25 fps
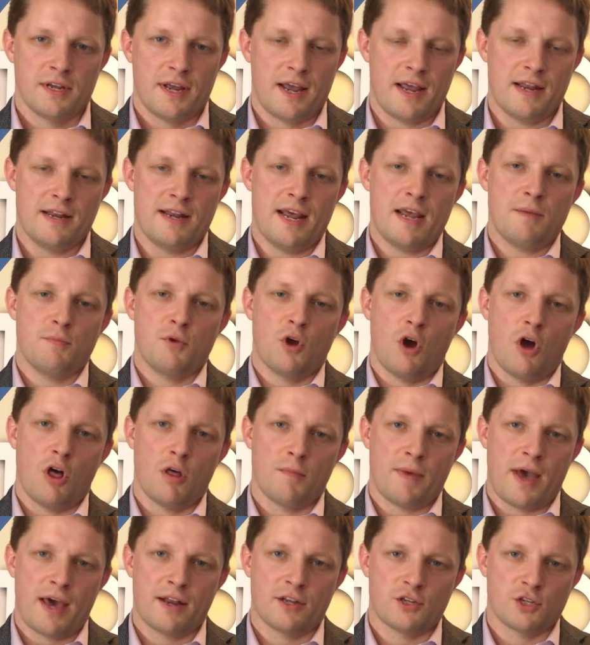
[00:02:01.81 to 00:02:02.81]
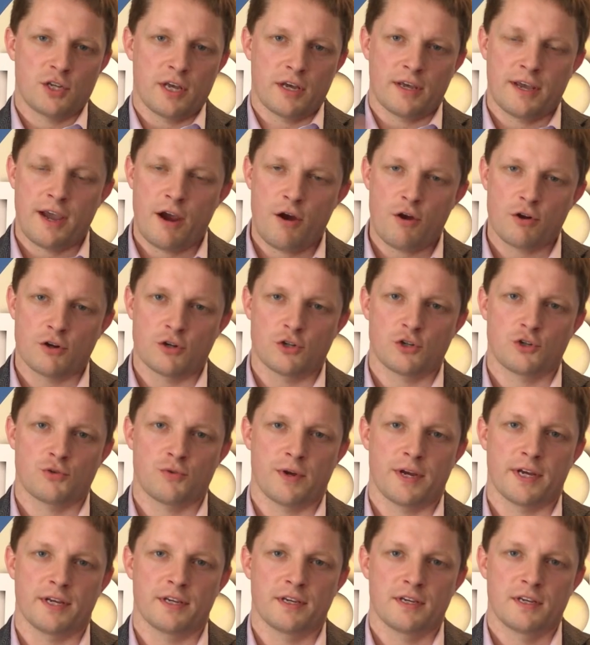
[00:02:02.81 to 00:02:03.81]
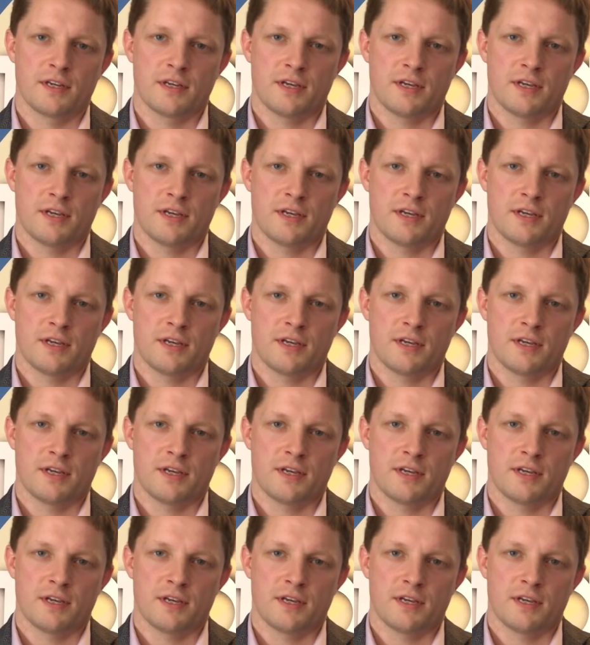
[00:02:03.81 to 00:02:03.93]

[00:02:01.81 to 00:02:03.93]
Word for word: A name column had a, a, character string.